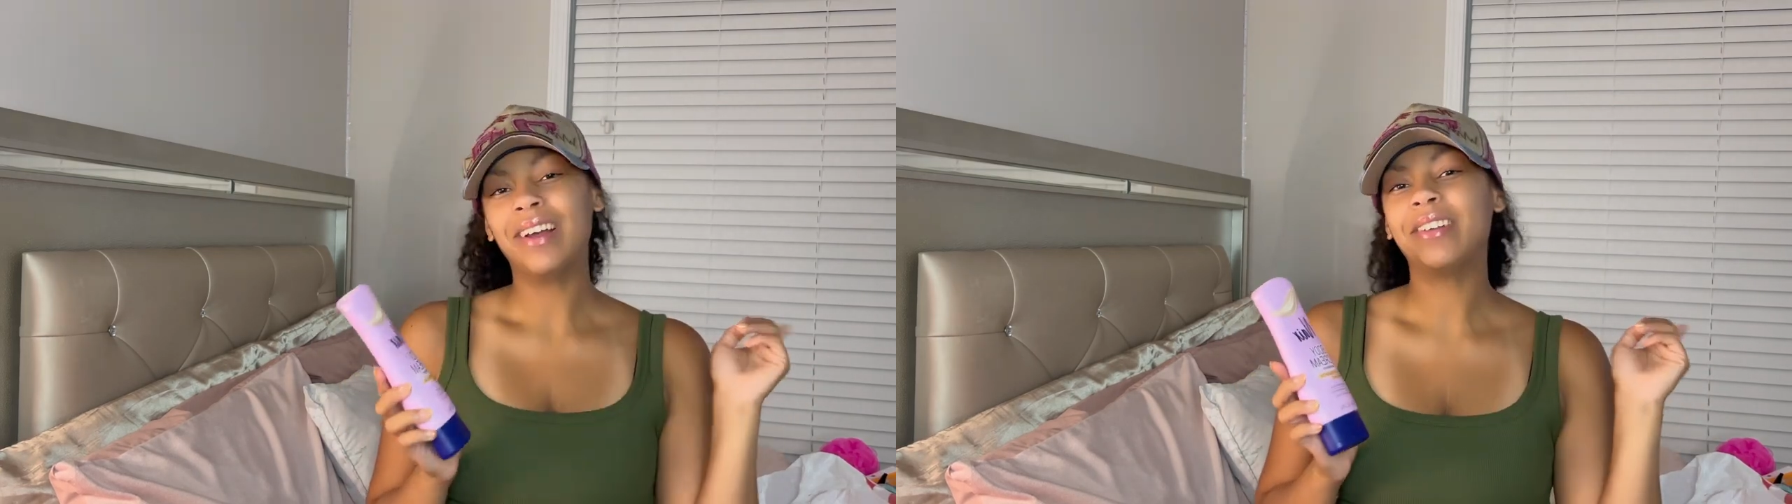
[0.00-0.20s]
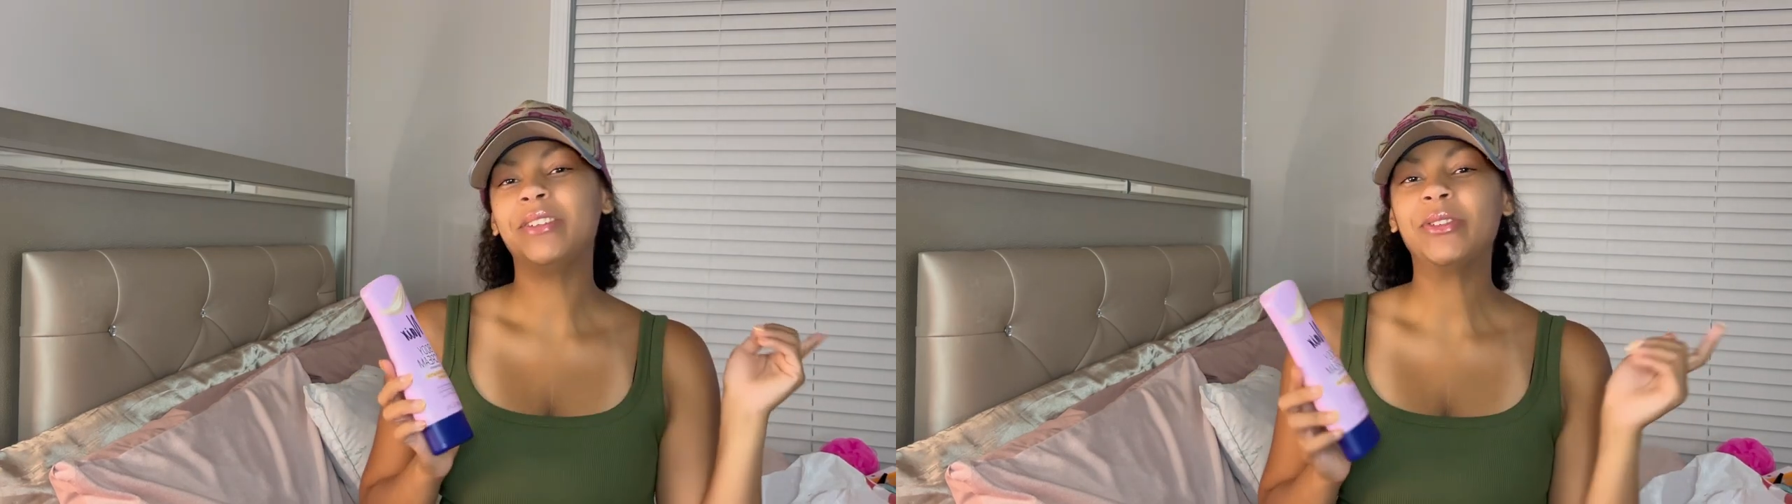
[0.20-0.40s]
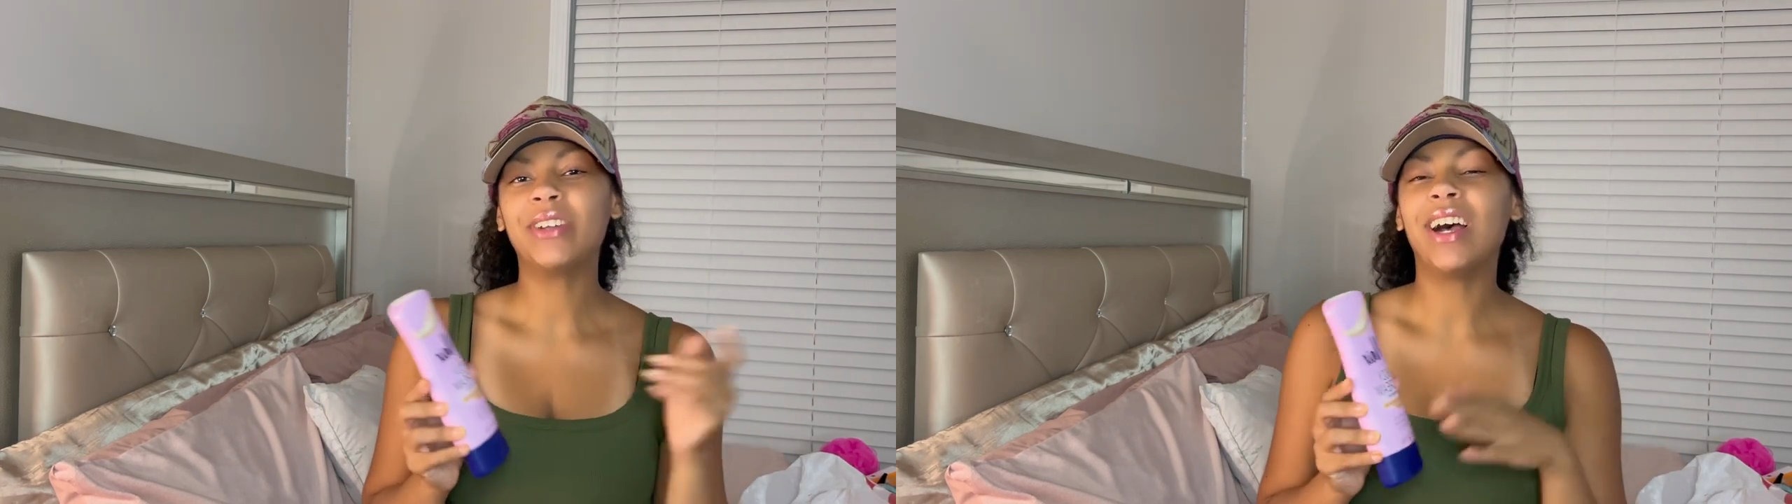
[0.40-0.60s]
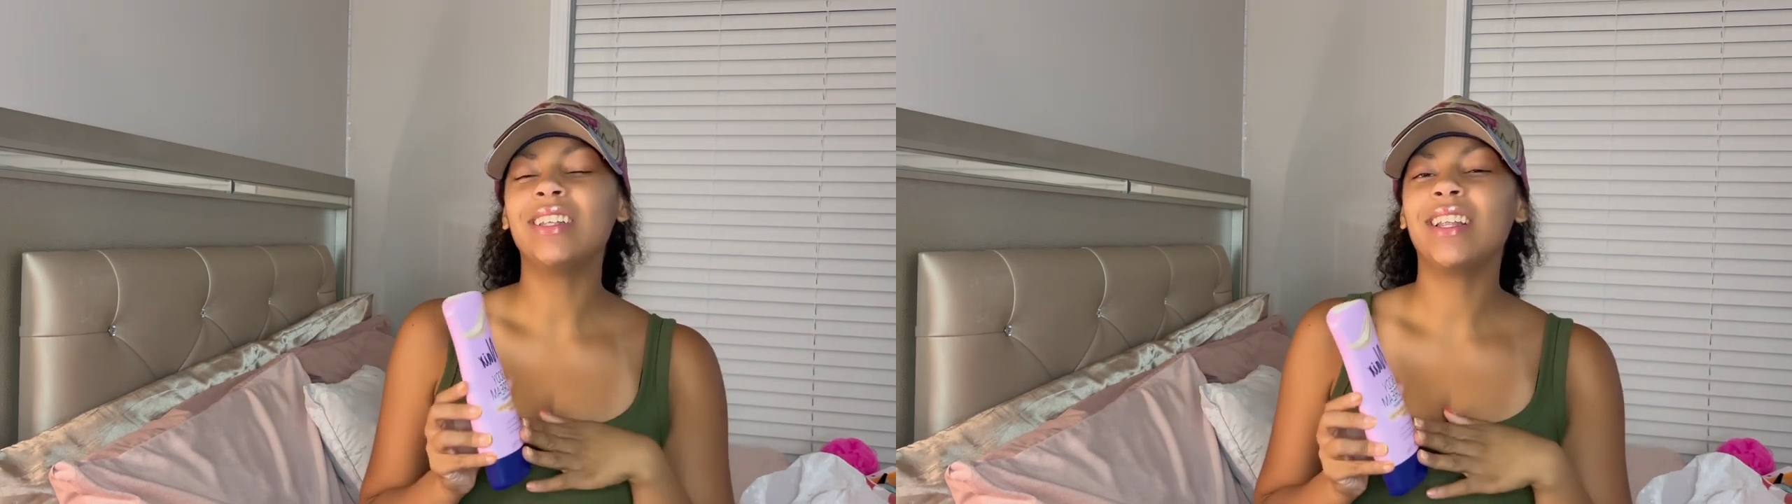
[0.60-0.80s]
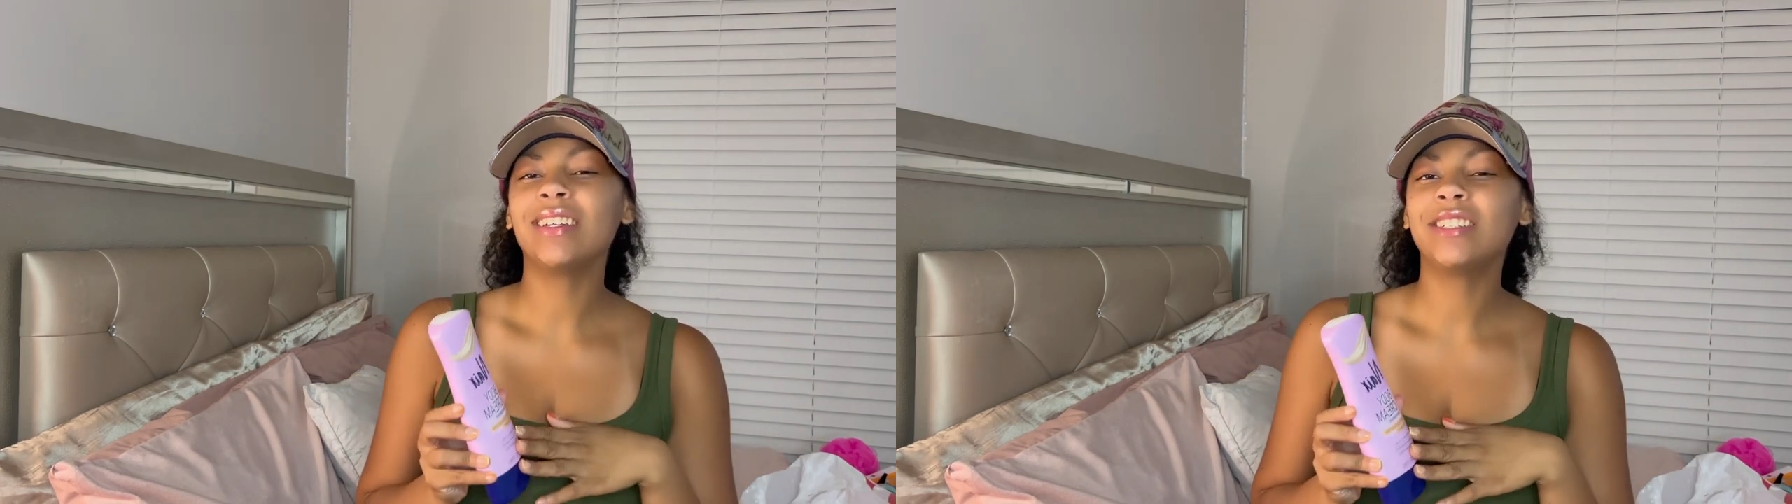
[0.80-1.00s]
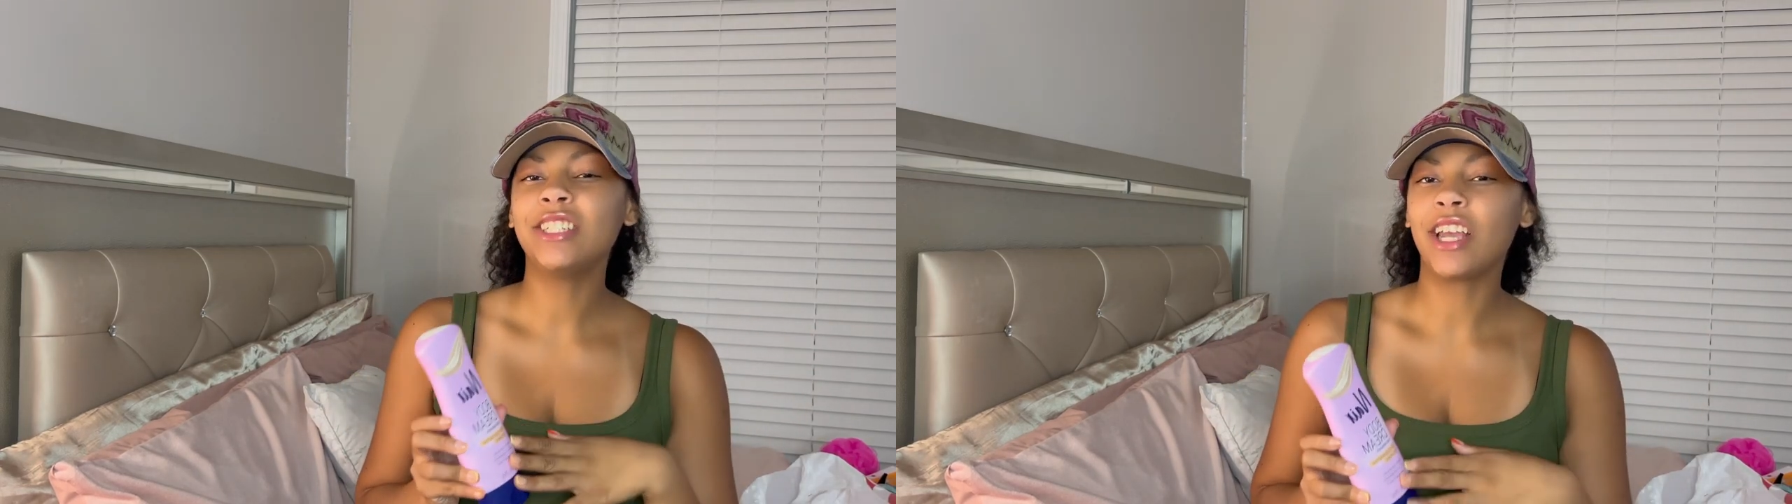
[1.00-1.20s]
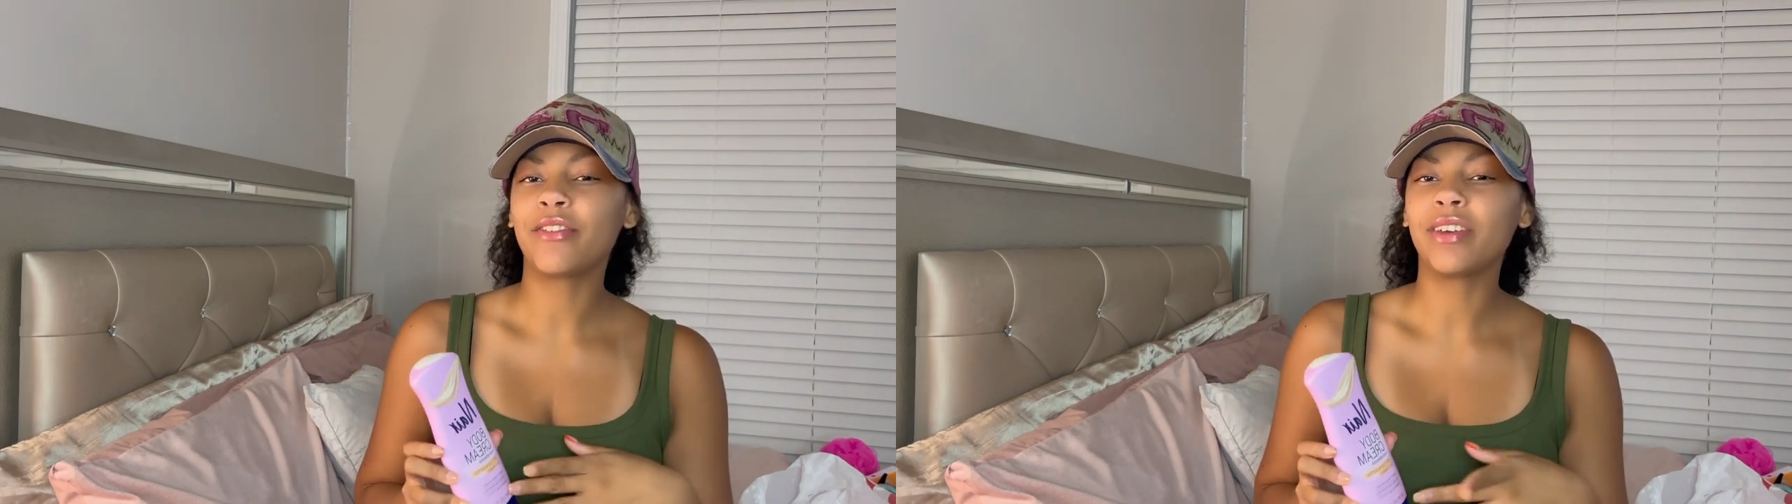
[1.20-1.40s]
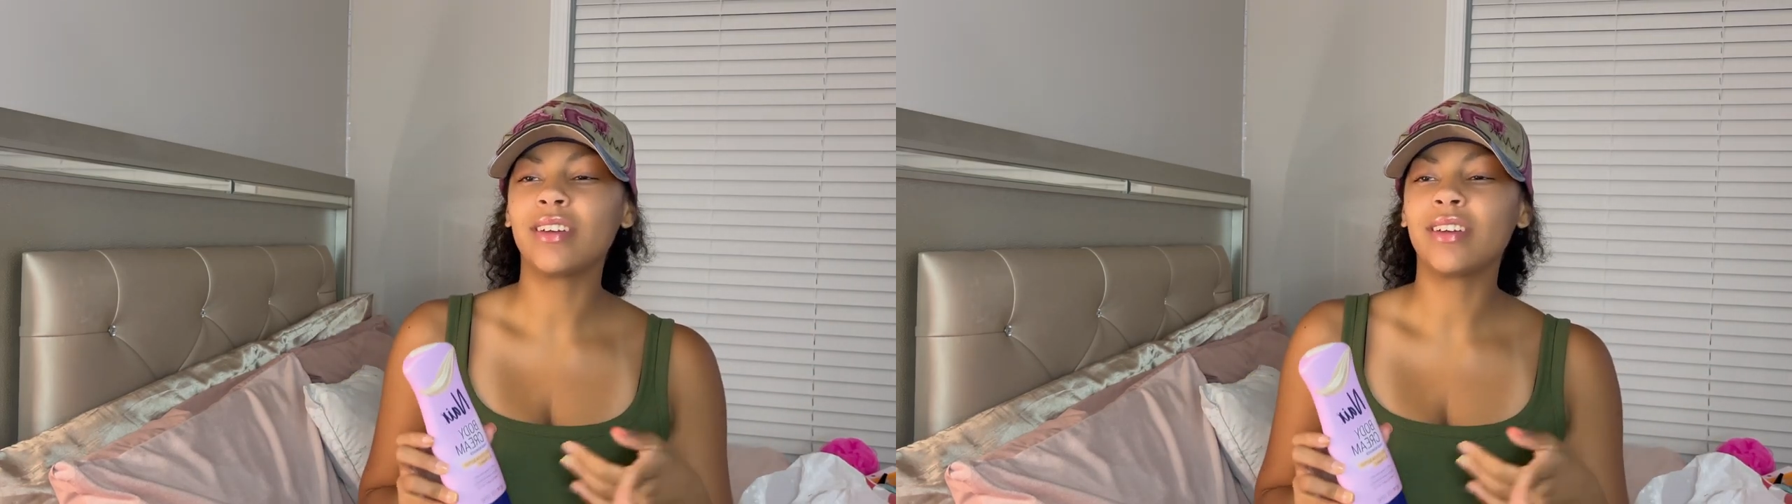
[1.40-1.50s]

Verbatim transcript: I do not like shaving